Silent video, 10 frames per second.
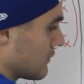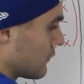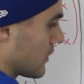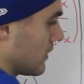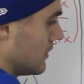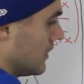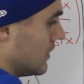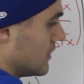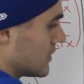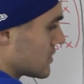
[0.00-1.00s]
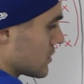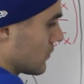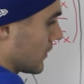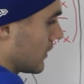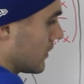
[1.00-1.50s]
different. So
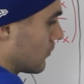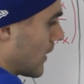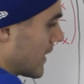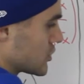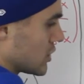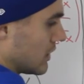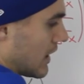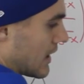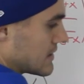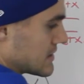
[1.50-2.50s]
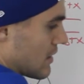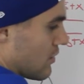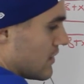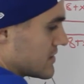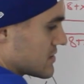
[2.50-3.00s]
we're going to rationalize
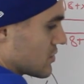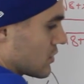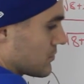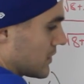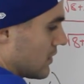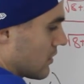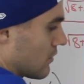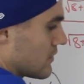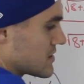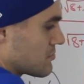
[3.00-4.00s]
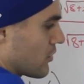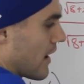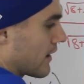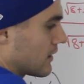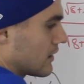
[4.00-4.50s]
this term here, this
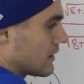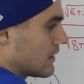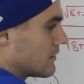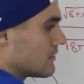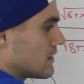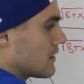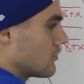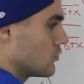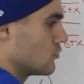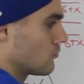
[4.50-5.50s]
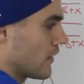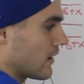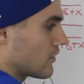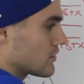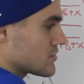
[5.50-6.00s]
bracket in the
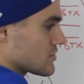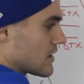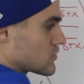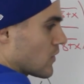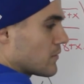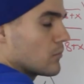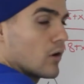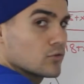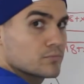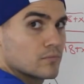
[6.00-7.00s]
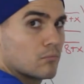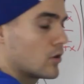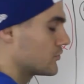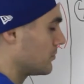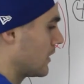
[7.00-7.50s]
numerator. So that's why we mul
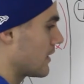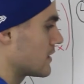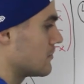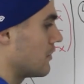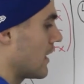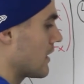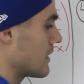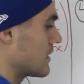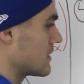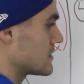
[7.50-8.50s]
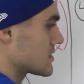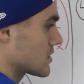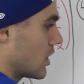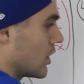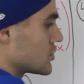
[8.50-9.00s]
multiplied it by its
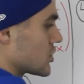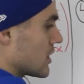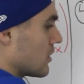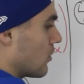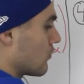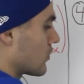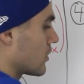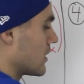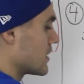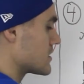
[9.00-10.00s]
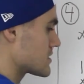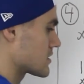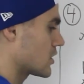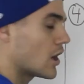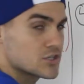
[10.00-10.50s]
conjugate over
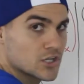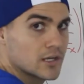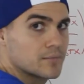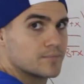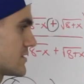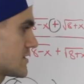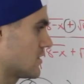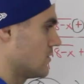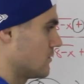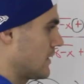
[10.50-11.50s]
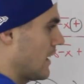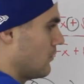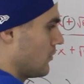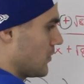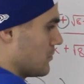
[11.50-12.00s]
its conjugate. So
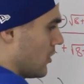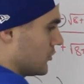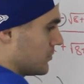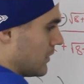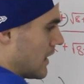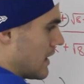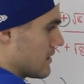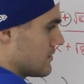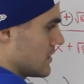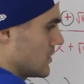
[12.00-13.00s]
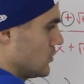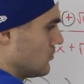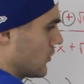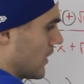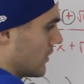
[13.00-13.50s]
now when we multiply the
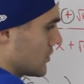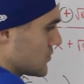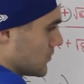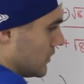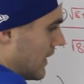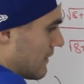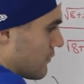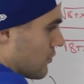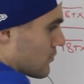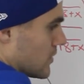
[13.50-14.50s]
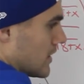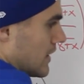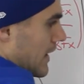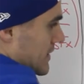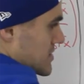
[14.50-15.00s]
numerators, we'll have three
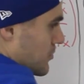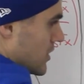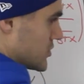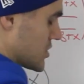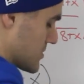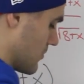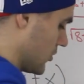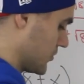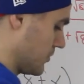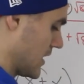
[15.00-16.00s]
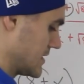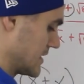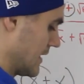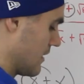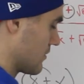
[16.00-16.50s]
expressions multiplied
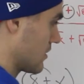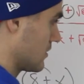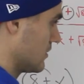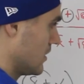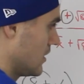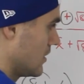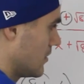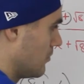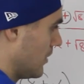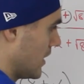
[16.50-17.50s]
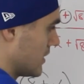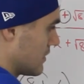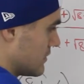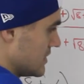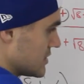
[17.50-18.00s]
together. But
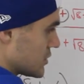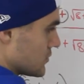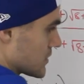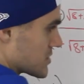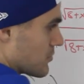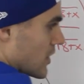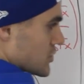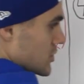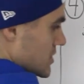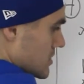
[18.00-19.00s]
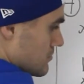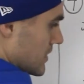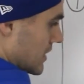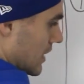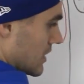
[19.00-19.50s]
these two expressions,
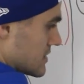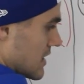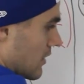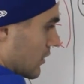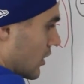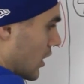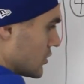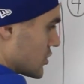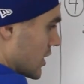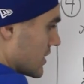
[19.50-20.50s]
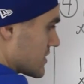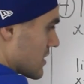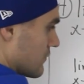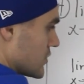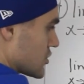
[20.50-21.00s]
because they are conjugates
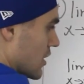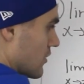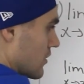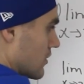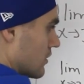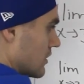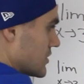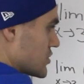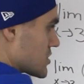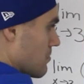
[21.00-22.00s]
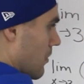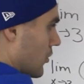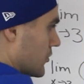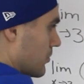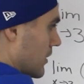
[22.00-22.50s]
of each other, let's just
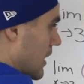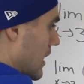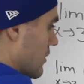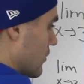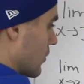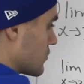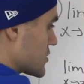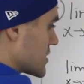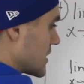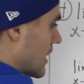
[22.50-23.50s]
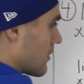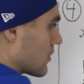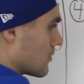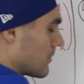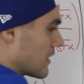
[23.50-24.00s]
multiply those
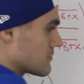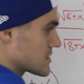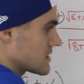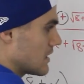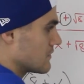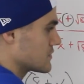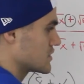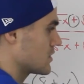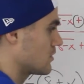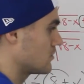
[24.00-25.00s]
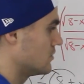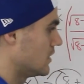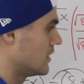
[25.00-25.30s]
together by themselves. So